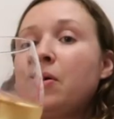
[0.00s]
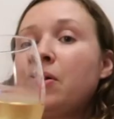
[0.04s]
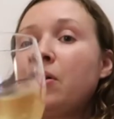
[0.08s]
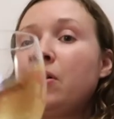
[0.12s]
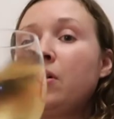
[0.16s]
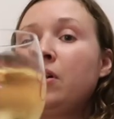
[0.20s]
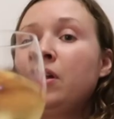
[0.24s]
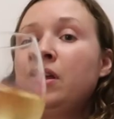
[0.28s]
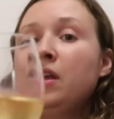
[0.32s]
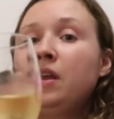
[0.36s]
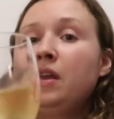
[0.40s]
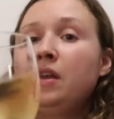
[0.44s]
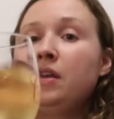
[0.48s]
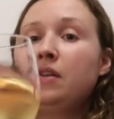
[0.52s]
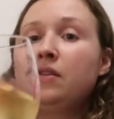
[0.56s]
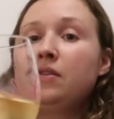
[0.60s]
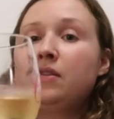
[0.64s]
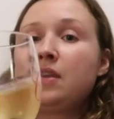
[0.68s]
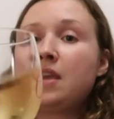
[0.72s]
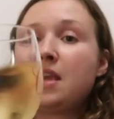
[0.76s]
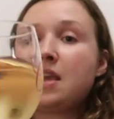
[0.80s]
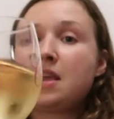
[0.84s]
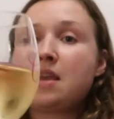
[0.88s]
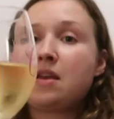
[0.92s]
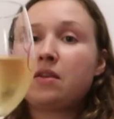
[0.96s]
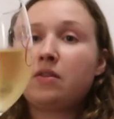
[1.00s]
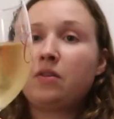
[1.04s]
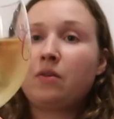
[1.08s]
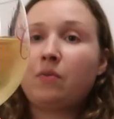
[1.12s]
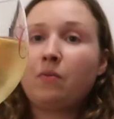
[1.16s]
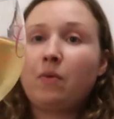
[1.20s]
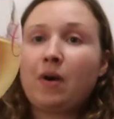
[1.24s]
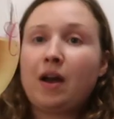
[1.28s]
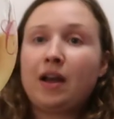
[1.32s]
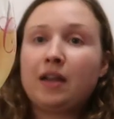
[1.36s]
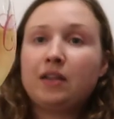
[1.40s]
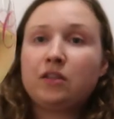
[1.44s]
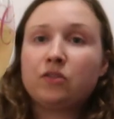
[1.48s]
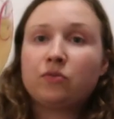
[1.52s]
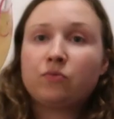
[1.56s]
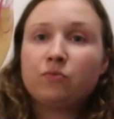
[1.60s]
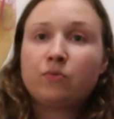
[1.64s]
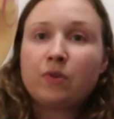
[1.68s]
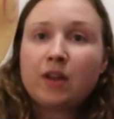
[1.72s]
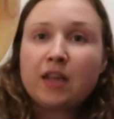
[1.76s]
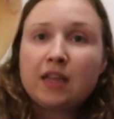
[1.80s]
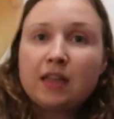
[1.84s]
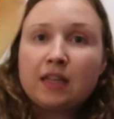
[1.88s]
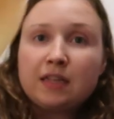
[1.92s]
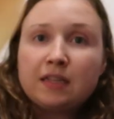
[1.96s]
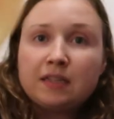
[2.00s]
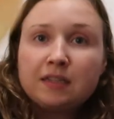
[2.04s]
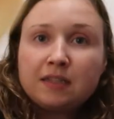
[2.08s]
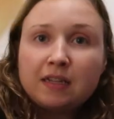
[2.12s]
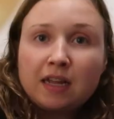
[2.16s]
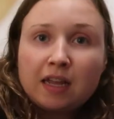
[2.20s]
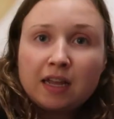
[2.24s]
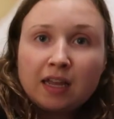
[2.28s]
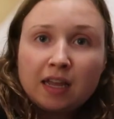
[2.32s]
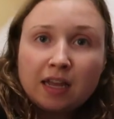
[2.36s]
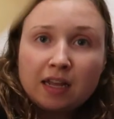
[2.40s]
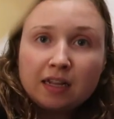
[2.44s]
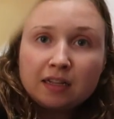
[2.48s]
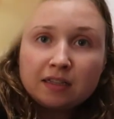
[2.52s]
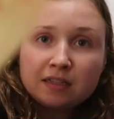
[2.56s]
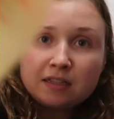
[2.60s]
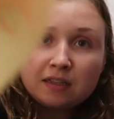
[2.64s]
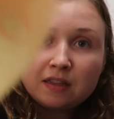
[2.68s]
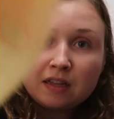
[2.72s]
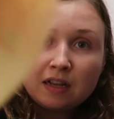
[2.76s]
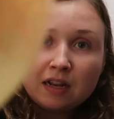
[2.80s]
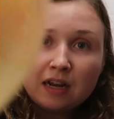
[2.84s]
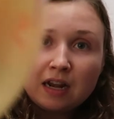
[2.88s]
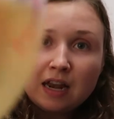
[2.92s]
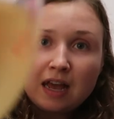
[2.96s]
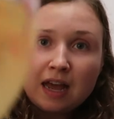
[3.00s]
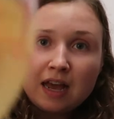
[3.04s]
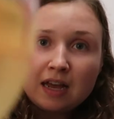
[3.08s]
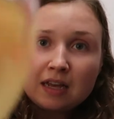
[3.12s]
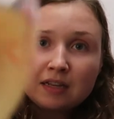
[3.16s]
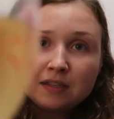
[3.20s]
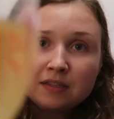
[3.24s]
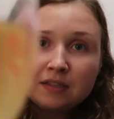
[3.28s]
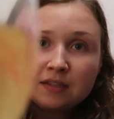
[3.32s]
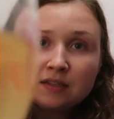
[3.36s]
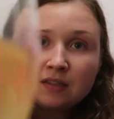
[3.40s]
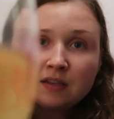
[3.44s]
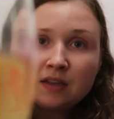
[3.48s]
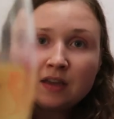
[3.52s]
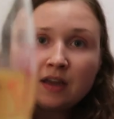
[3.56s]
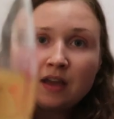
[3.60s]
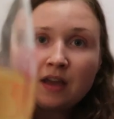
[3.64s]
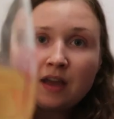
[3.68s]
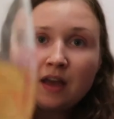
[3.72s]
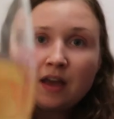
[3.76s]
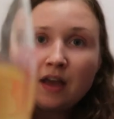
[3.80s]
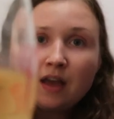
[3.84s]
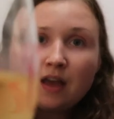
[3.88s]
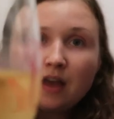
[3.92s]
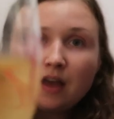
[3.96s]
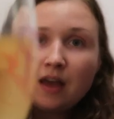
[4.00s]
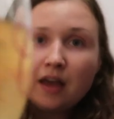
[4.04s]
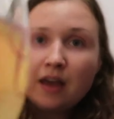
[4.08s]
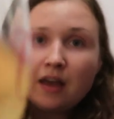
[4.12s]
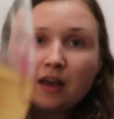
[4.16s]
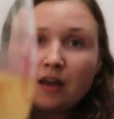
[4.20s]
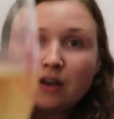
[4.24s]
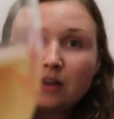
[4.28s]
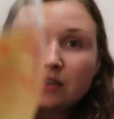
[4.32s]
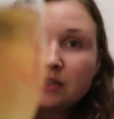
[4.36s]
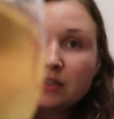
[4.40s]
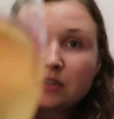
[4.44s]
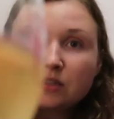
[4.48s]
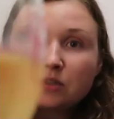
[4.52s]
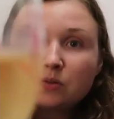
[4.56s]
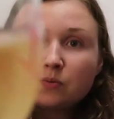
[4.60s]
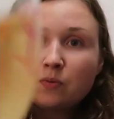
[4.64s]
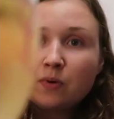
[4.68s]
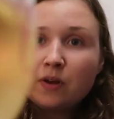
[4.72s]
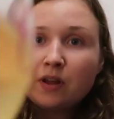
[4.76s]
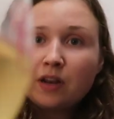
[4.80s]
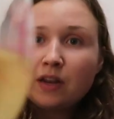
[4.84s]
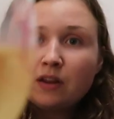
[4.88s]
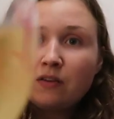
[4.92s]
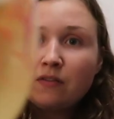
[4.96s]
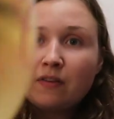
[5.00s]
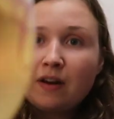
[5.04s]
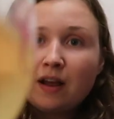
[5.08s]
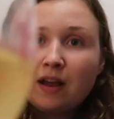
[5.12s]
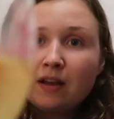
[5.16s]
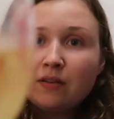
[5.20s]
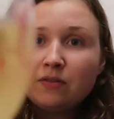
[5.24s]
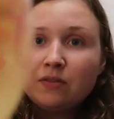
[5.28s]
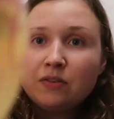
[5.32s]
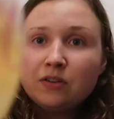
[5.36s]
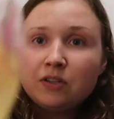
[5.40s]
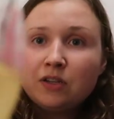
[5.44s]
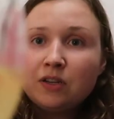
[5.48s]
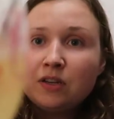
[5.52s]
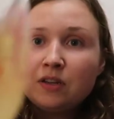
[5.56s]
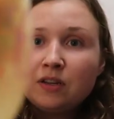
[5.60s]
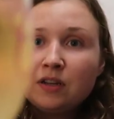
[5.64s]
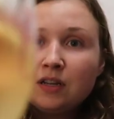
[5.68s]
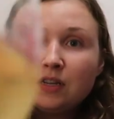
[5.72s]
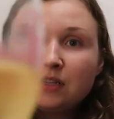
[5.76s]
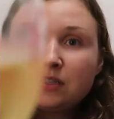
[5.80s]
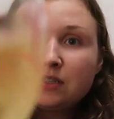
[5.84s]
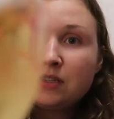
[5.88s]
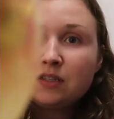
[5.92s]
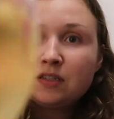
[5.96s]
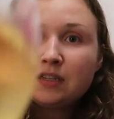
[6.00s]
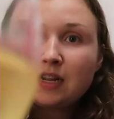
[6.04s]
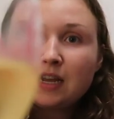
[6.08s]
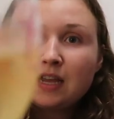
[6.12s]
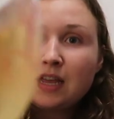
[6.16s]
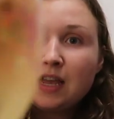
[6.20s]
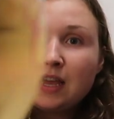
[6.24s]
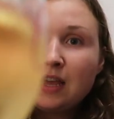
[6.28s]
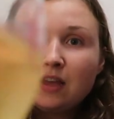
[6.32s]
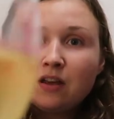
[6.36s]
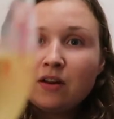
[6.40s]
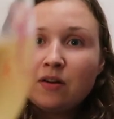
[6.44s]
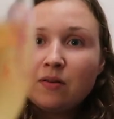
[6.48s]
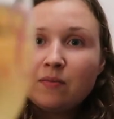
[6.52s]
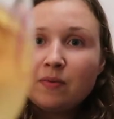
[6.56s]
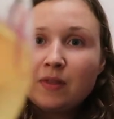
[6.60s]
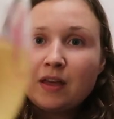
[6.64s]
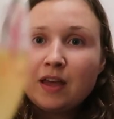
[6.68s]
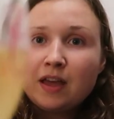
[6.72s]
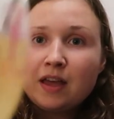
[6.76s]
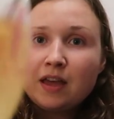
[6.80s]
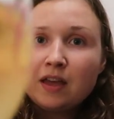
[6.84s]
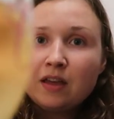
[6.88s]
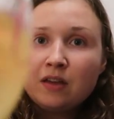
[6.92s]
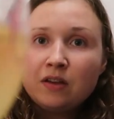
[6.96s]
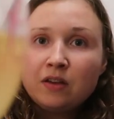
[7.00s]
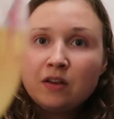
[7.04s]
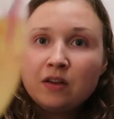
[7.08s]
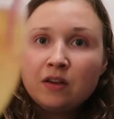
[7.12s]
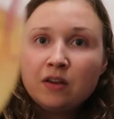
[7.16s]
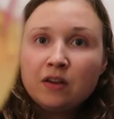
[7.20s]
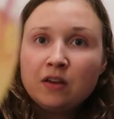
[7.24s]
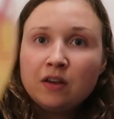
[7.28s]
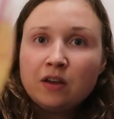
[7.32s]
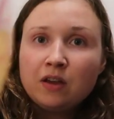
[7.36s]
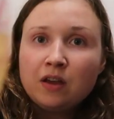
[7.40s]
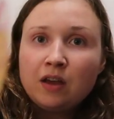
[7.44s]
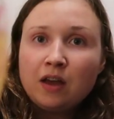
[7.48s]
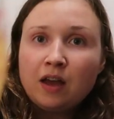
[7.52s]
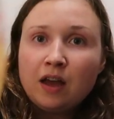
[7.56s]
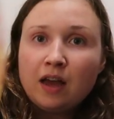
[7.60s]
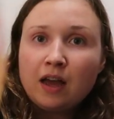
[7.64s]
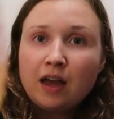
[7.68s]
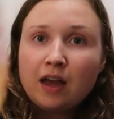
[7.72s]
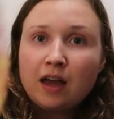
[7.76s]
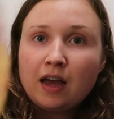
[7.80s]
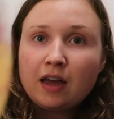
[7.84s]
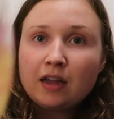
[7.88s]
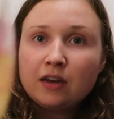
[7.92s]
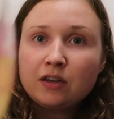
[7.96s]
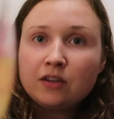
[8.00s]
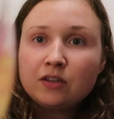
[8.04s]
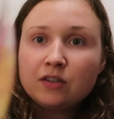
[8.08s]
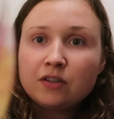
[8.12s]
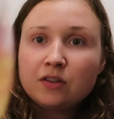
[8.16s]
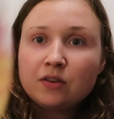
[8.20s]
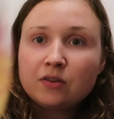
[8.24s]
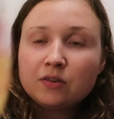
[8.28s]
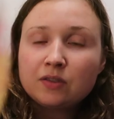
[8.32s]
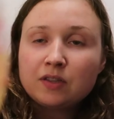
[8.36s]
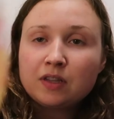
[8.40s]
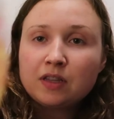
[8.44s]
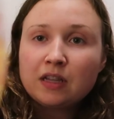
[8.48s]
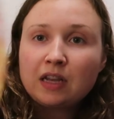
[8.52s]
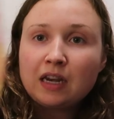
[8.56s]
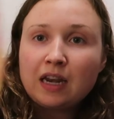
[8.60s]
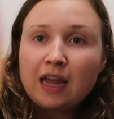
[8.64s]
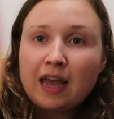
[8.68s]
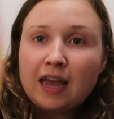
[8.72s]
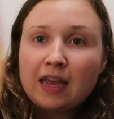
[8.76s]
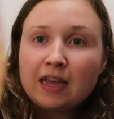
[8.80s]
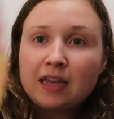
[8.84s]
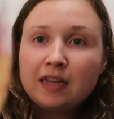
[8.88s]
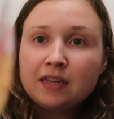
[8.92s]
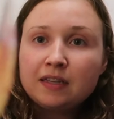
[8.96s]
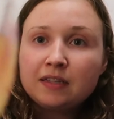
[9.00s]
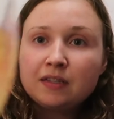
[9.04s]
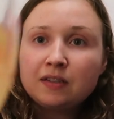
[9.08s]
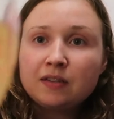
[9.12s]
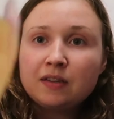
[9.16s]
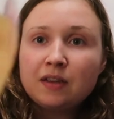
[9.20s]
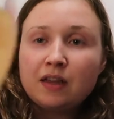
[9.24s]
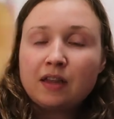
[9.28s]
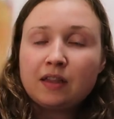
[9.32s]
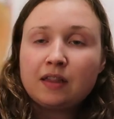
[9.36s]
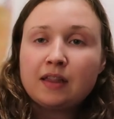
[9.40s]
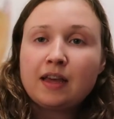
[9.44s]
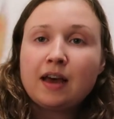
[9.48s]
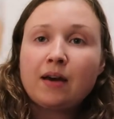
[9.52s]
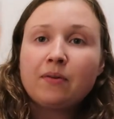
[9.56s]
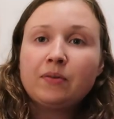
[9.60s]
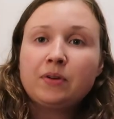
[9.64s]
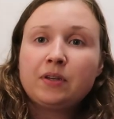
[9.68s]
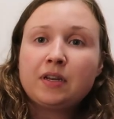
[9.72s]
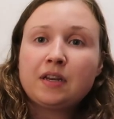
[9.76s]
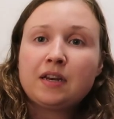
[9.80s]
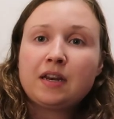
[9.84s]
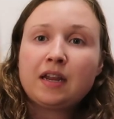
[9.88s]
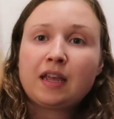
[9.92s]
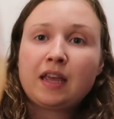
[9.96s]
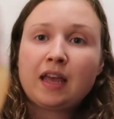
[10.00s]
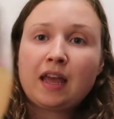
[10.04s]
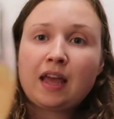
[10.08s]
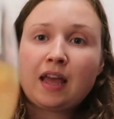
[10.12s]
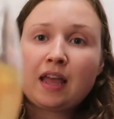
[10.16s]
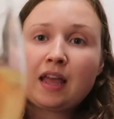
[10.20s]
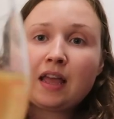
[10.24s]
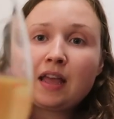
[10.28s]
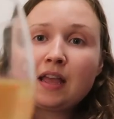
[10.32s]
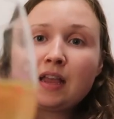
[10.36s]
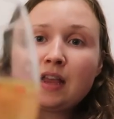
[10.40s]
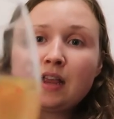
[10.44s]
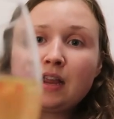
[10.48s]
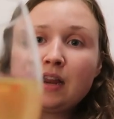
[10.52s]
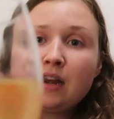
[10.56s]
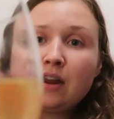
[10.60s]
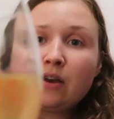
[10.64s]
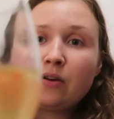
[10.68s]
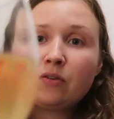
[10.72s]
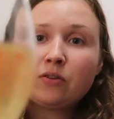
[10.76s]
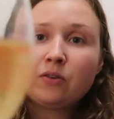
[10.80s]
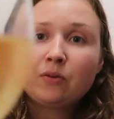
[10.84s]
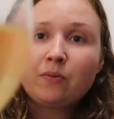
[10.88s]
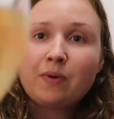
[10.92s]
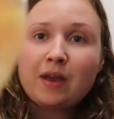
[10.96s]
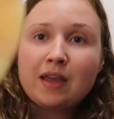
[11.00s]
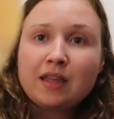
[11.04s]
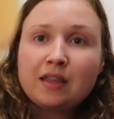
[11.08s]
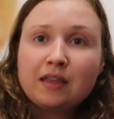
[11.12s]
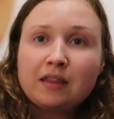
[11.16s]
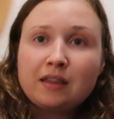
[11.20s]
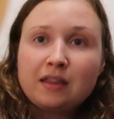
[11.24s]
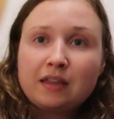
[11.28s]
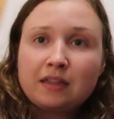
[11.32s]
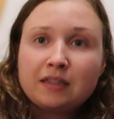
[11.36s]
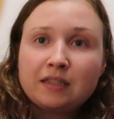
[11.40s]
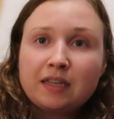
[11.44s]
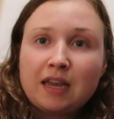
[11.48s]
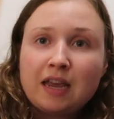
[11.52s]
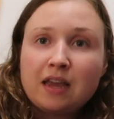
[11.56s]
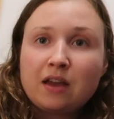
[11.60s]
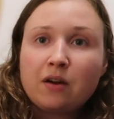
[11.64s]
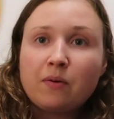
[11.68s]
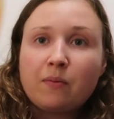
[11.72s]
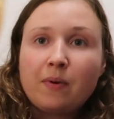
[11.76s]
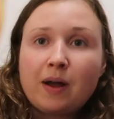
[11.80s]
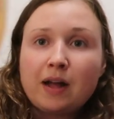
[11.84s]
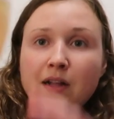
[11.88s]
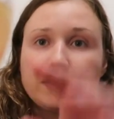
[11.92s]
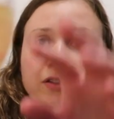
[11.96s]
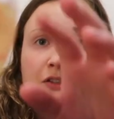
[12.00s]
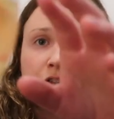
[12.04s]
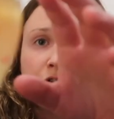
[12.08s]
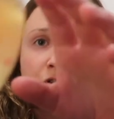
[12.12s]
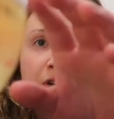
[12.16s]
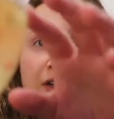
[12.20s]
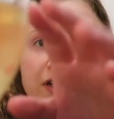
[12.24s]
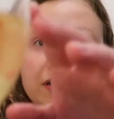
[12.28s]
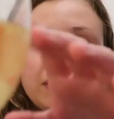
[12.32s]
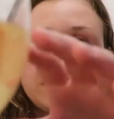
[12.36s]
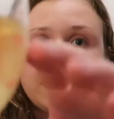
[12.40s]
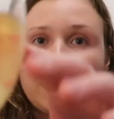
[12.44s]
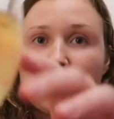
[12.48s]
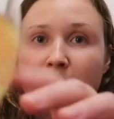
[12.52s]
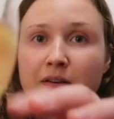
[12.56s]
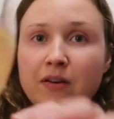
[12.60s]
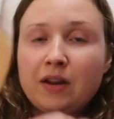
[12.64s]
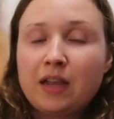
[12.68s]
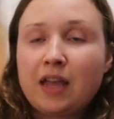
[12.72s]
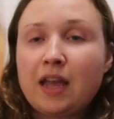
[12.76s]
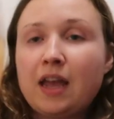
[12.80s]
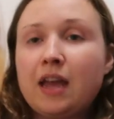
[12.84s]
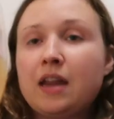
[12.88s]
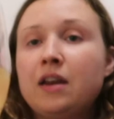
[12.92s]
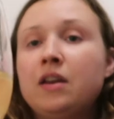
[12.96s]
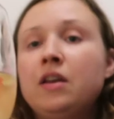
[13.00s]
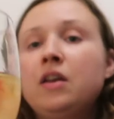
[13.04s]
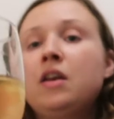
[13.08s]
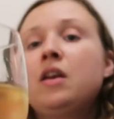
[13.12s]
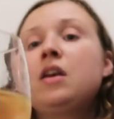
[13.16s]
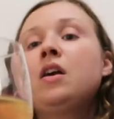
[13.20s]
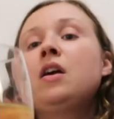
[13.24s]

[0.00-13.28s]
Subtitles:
but the wine's really sticking to the glass as I swirl it round. It's sticking up there, and those are the legs. That would indicate, you know, the way that they take a while to trickle down again